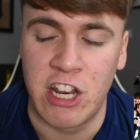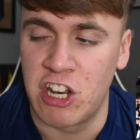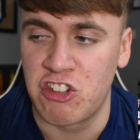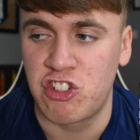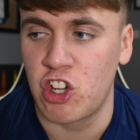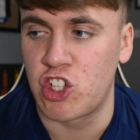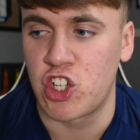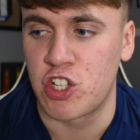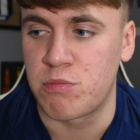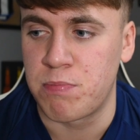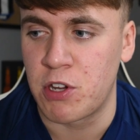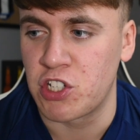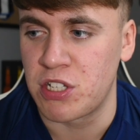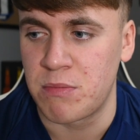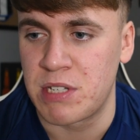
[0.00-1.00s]
And it's not just
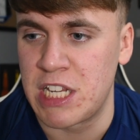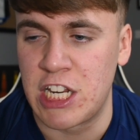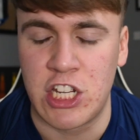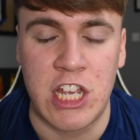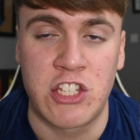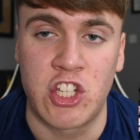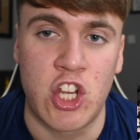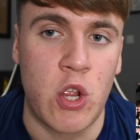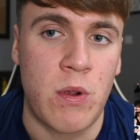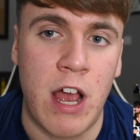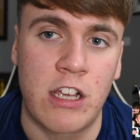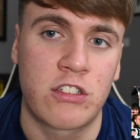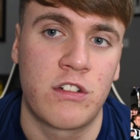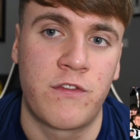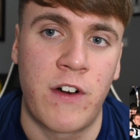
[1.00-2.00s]
because I'm saying it as a
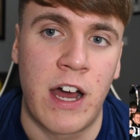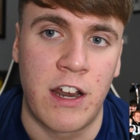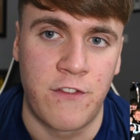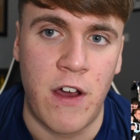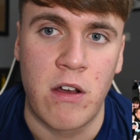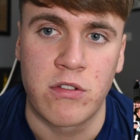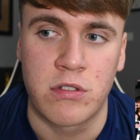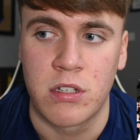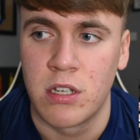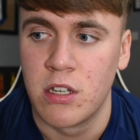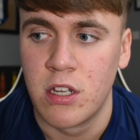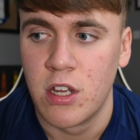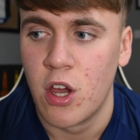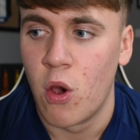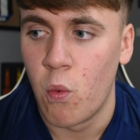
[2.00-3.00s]
Newcastle fan. If
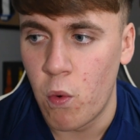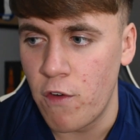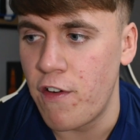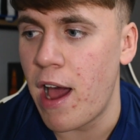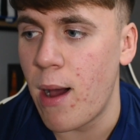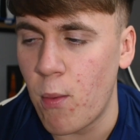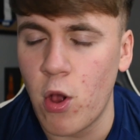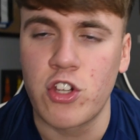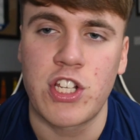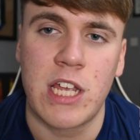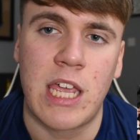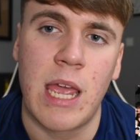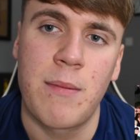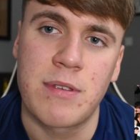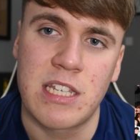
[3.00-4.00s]
I watched
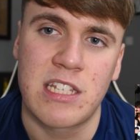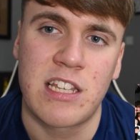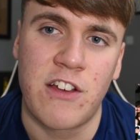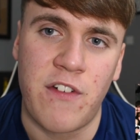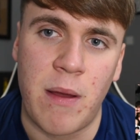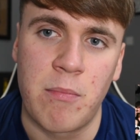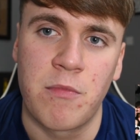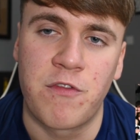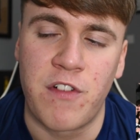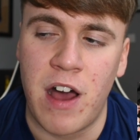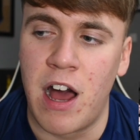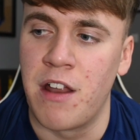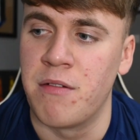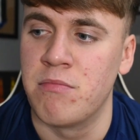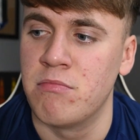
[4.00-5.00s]
that game as a Southampton
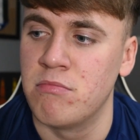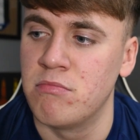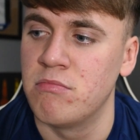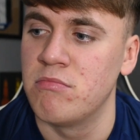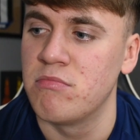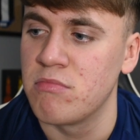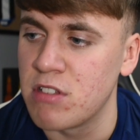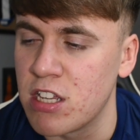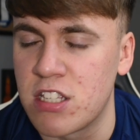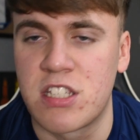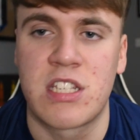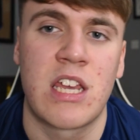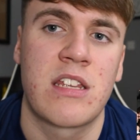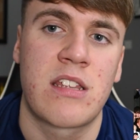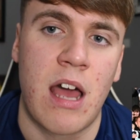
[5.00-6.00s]
fan, you'd
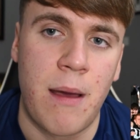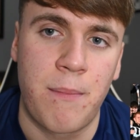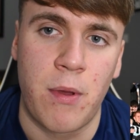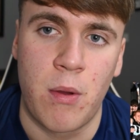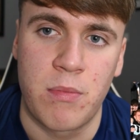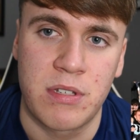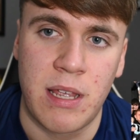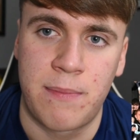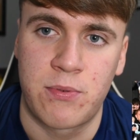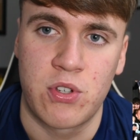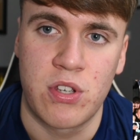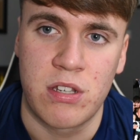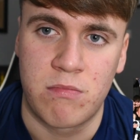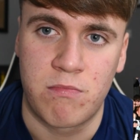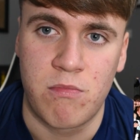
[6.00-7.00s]
say Dan Burn was
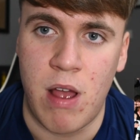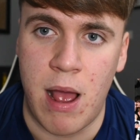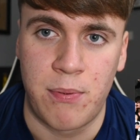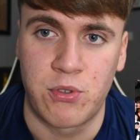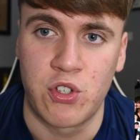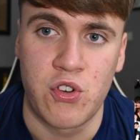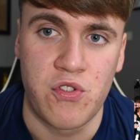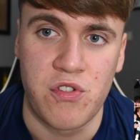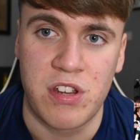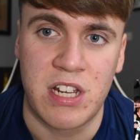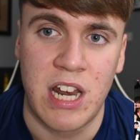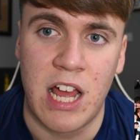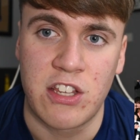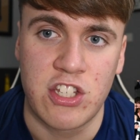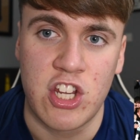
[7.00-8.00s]
absolutely
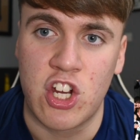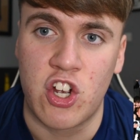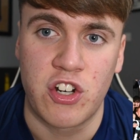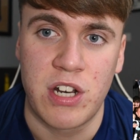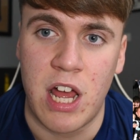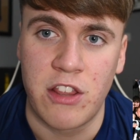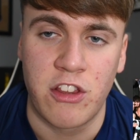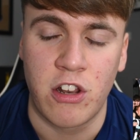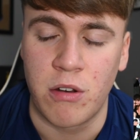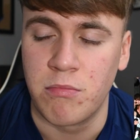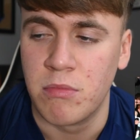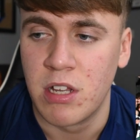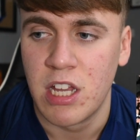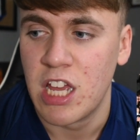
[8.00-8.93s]
class, and you couldn't handle him.